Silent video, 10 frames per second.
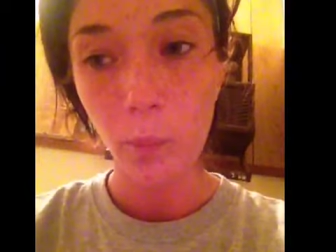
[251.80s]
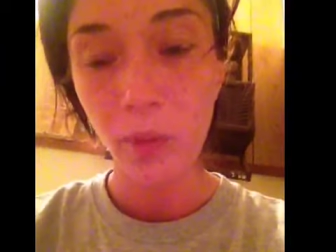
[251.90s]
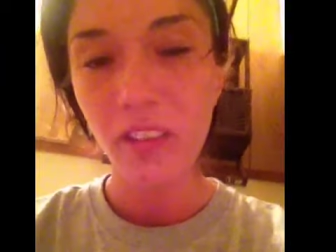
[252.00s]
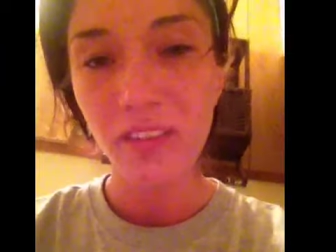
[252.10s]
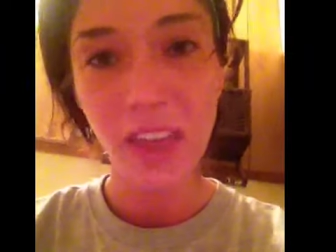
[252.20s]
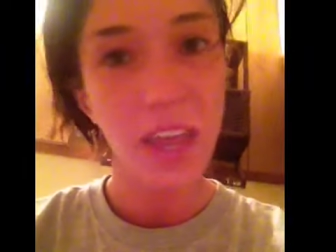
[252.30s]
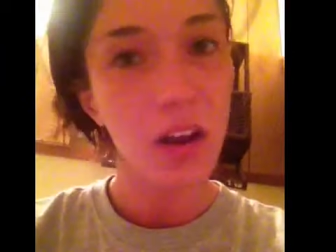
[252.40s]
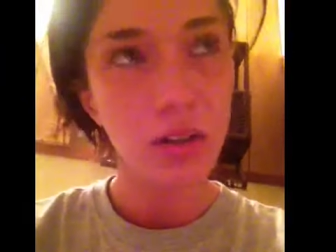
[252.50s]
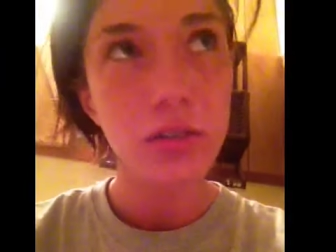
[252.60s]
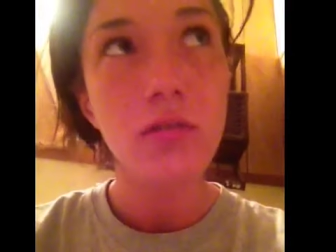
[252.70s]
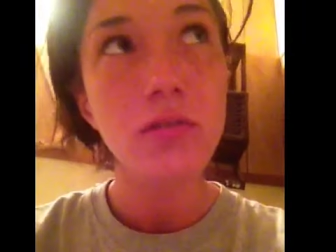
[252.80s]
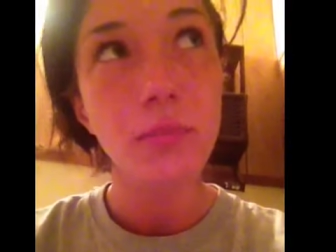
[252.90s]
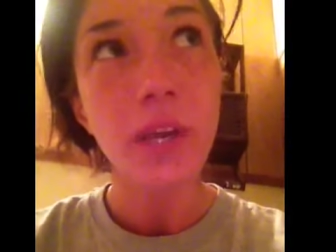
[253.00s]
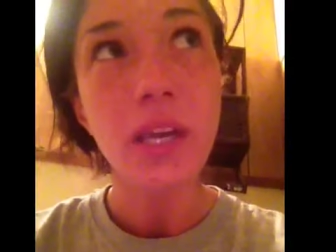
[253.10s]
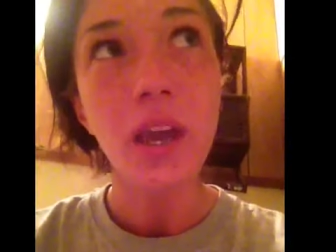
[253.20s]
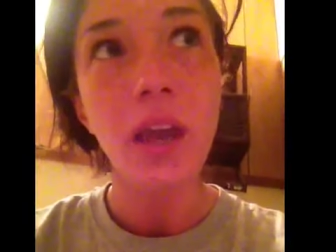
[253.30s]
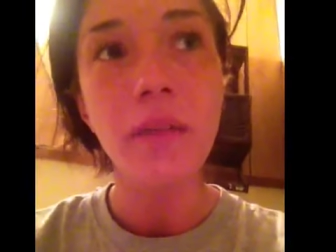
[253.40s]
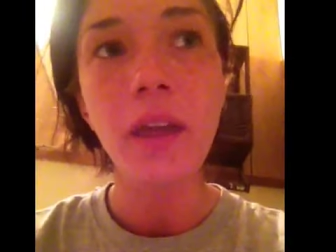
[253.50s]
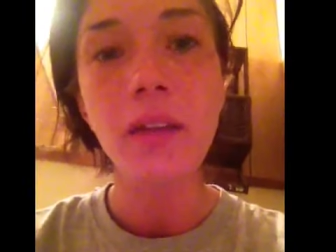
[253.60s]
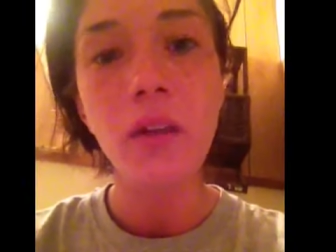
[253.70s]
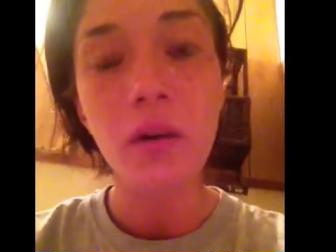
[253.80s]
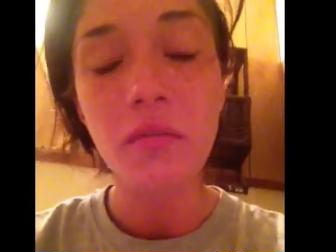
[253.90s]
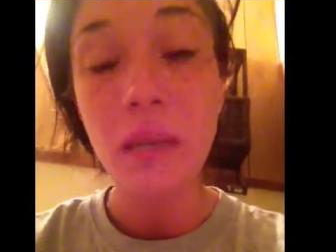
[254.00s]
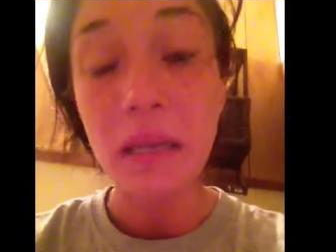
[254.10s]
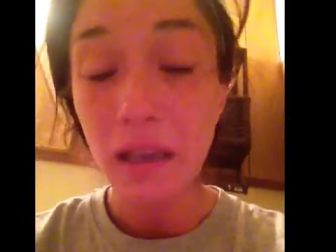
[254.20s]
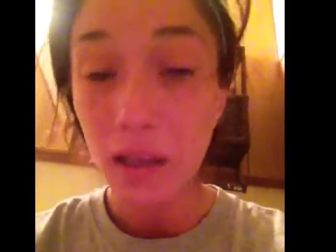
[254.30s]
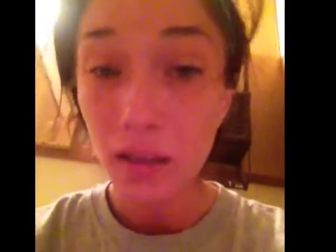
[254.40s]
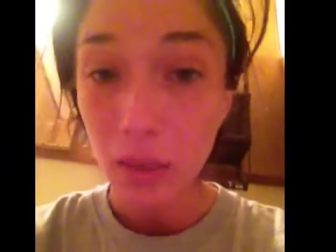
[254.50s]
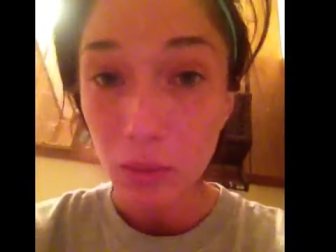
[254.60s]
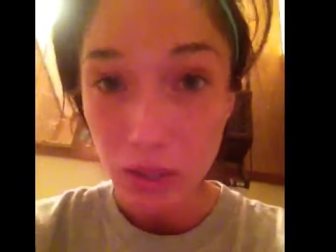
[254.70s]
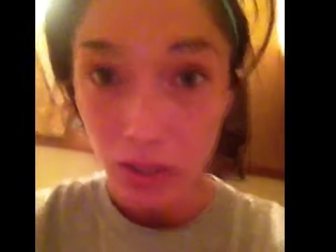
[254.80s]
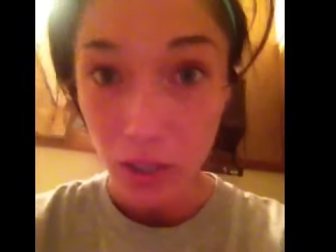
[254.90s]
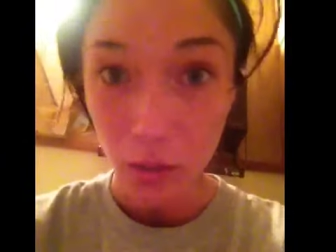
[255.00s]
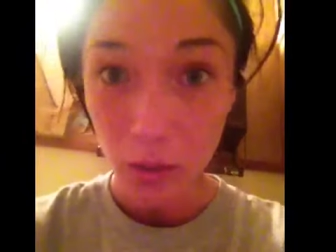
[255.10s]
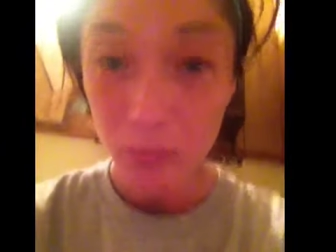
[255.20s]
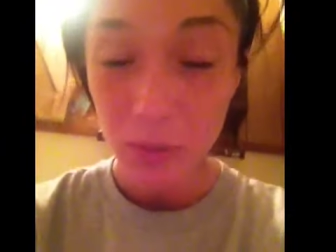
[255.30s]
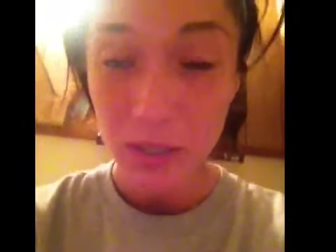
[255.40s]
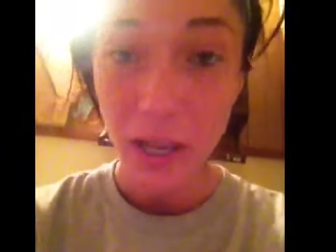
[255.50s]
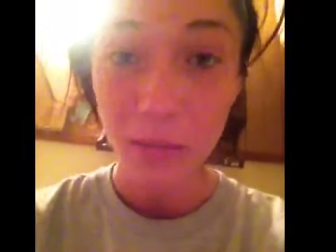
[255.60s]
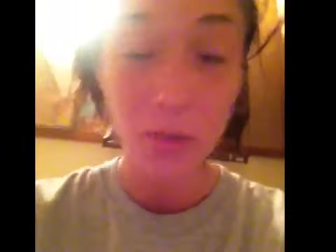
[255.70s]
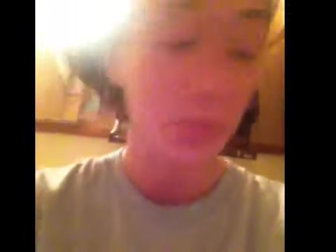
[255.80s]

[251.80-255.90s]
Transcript: but they are so sweet and they love me and they want to spend time with